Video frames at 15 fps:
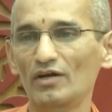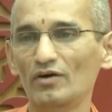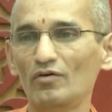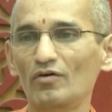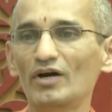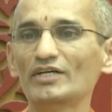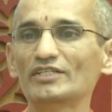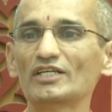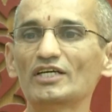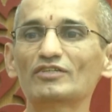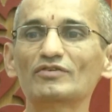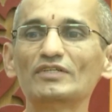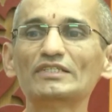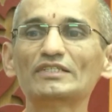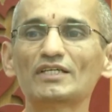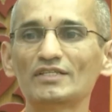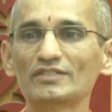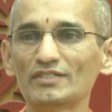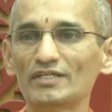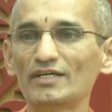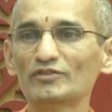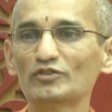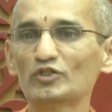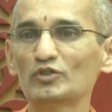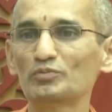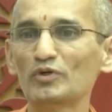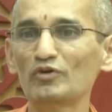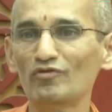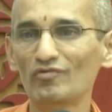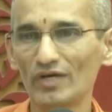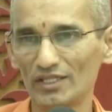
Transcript: Knowledge actually is considered as supreme